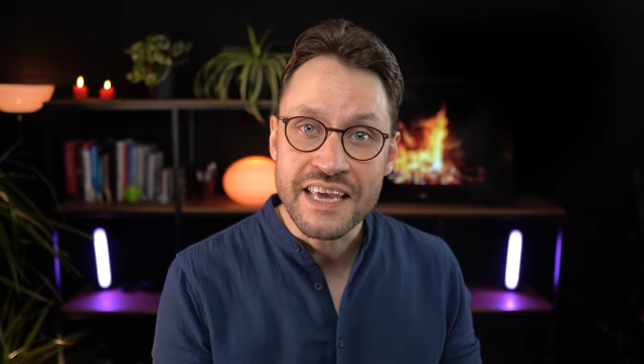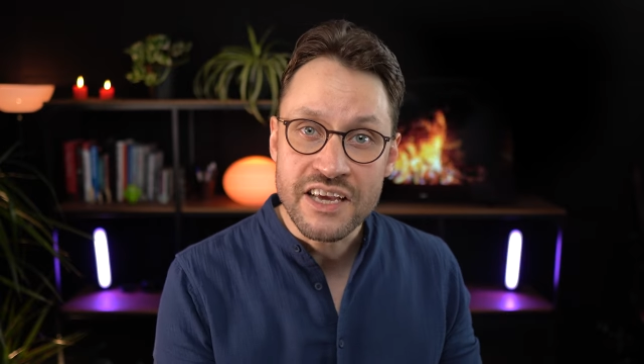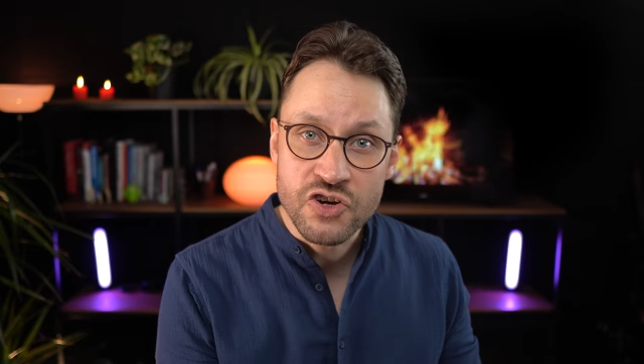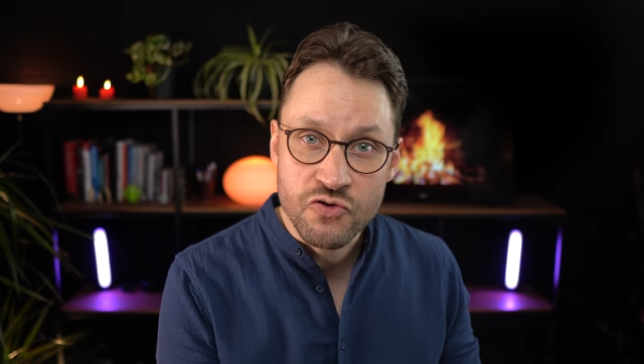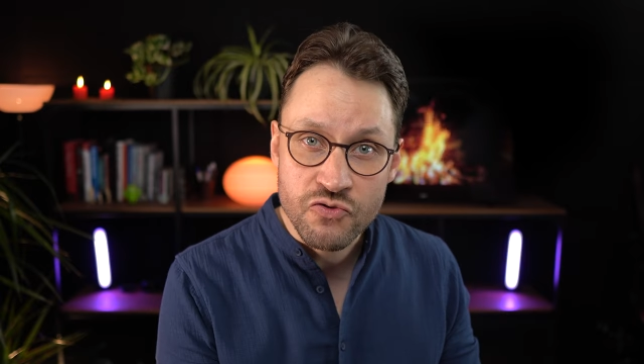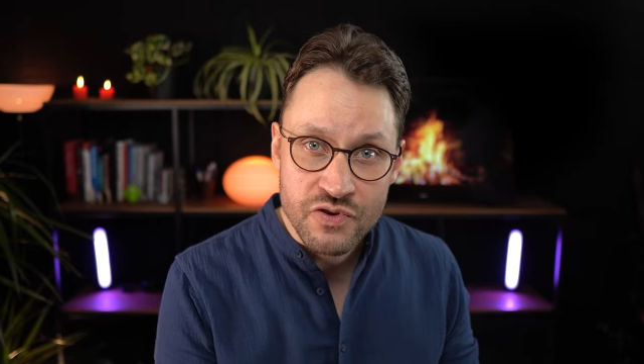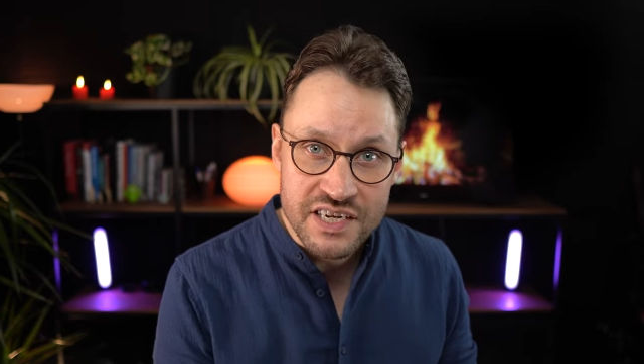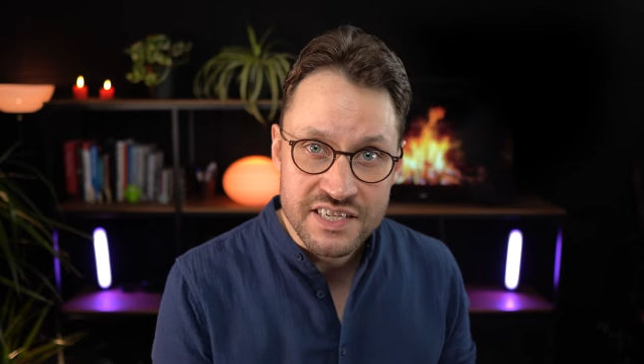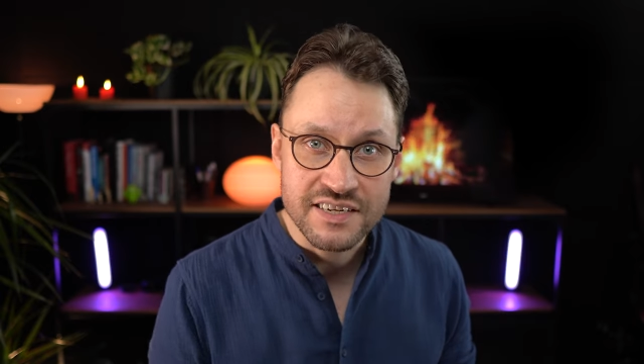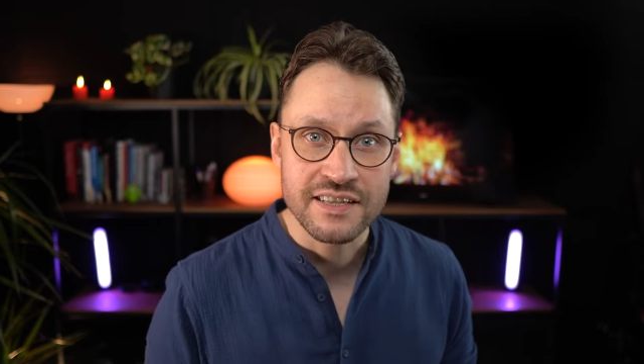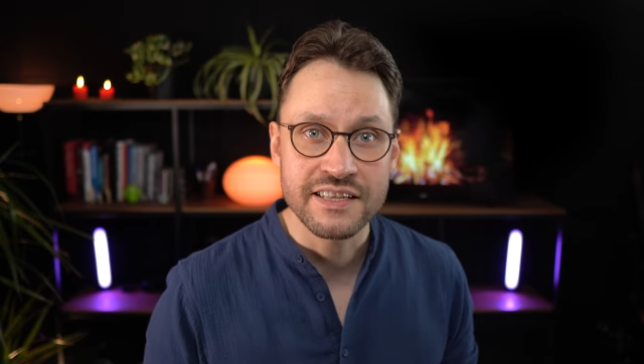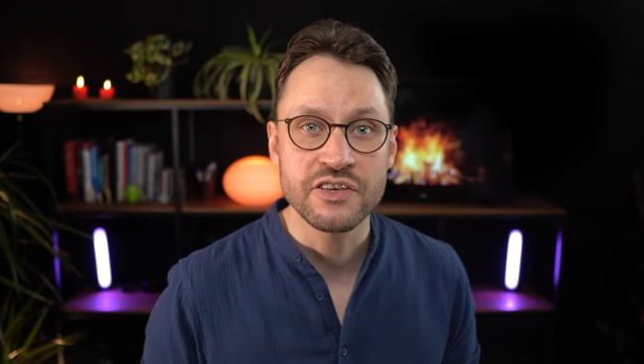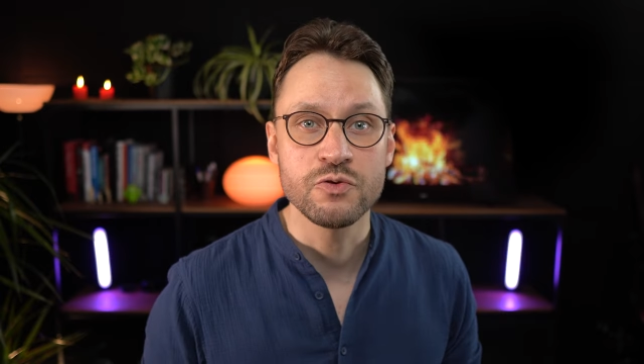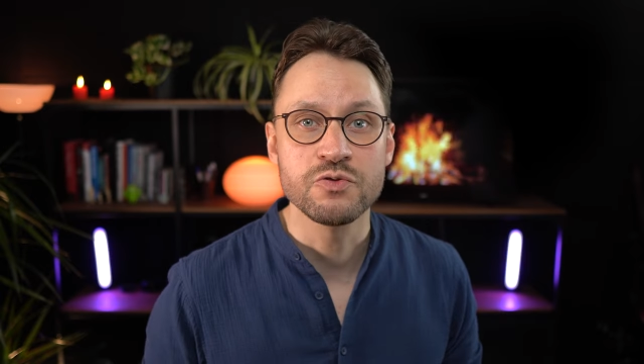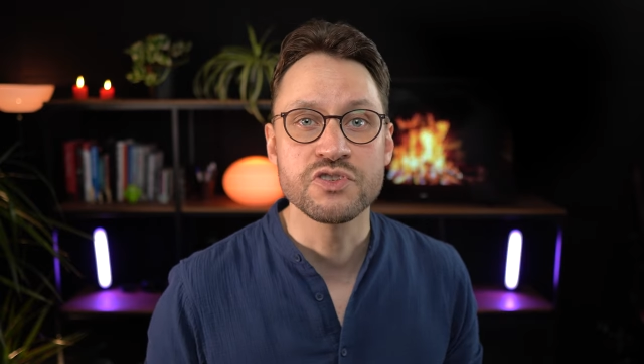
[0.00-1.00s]

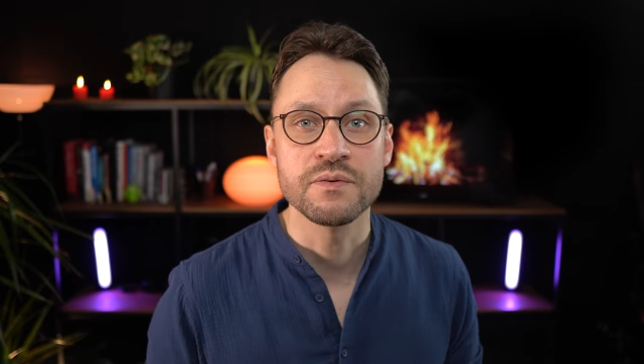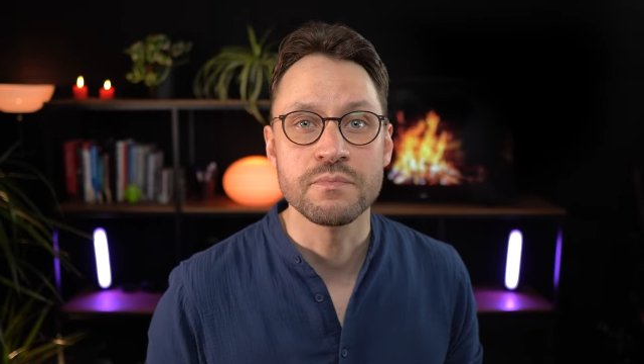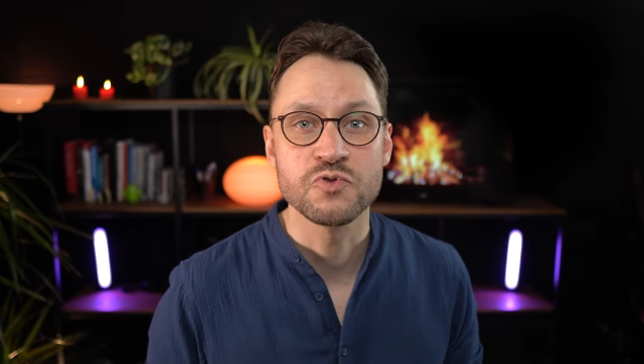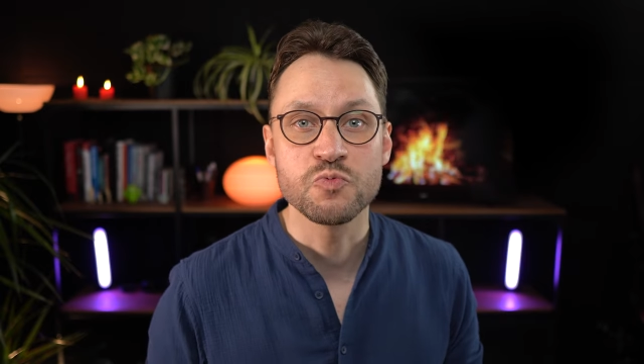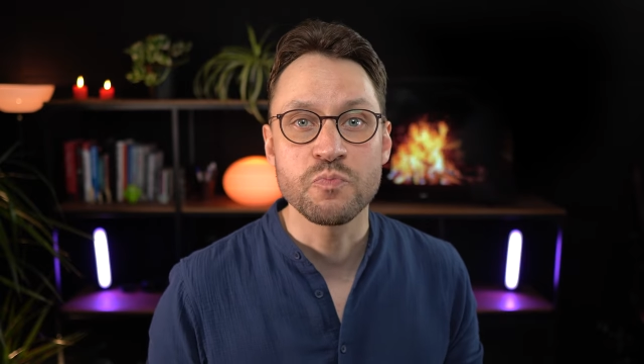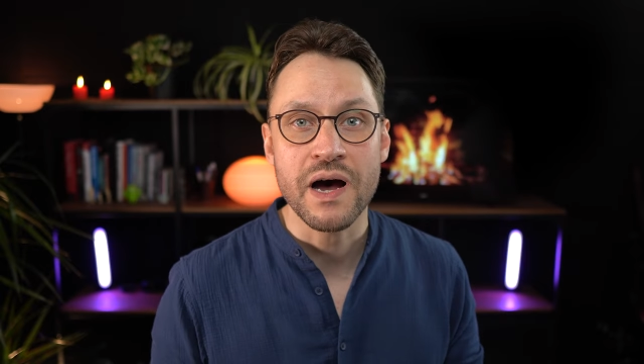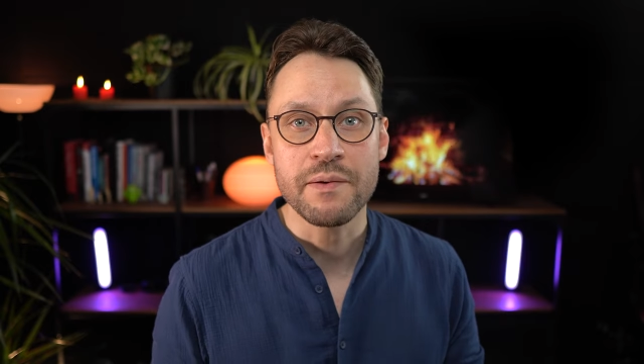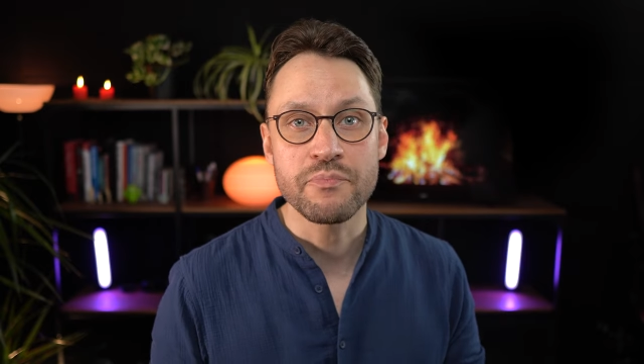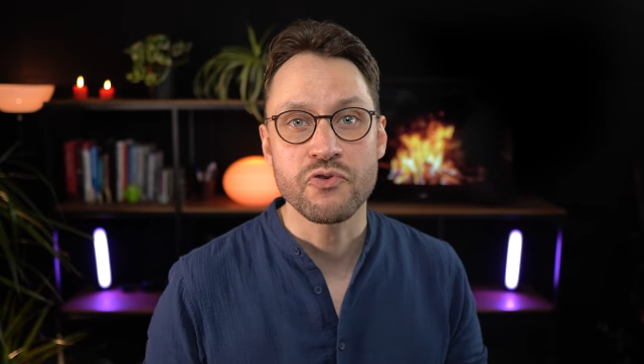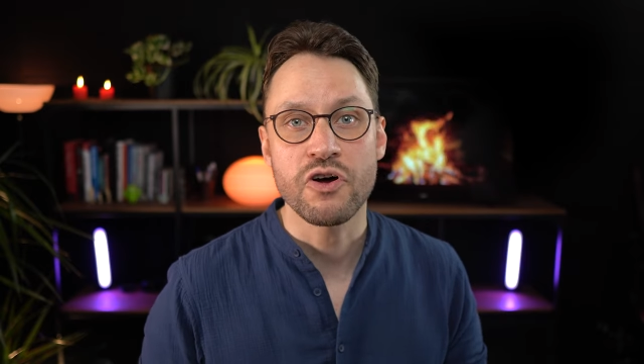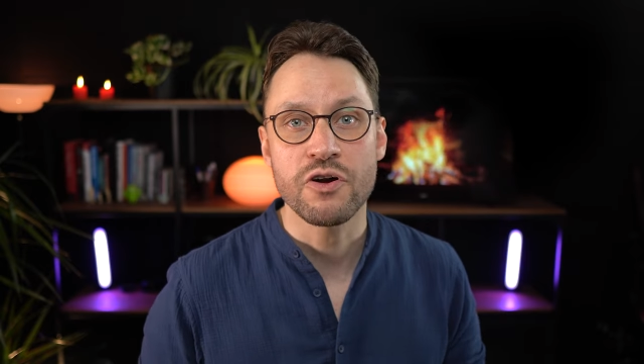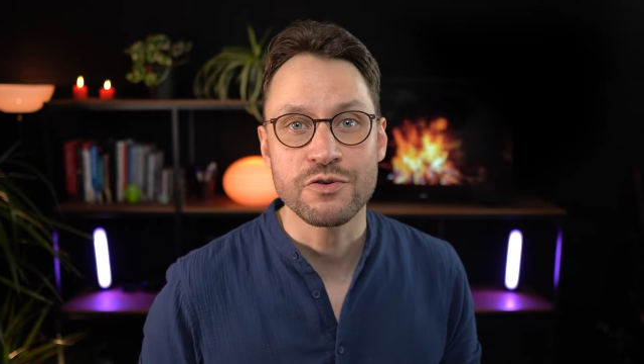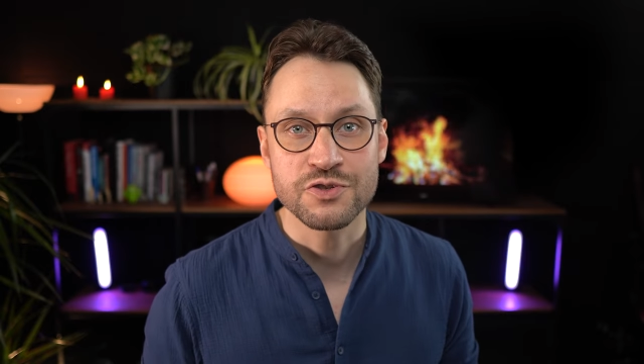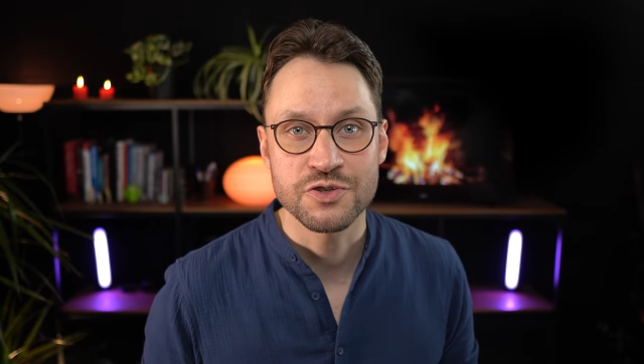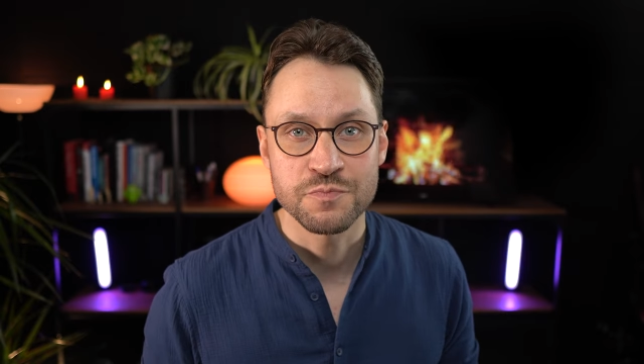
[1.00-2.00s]
increasingly use them to buy
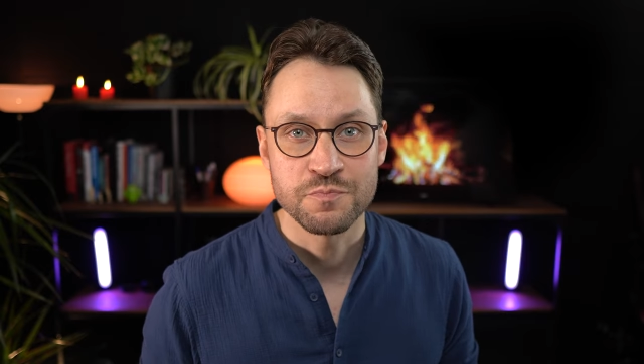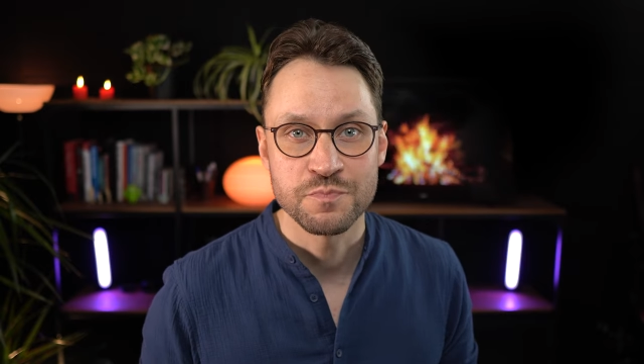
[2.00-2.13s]
products.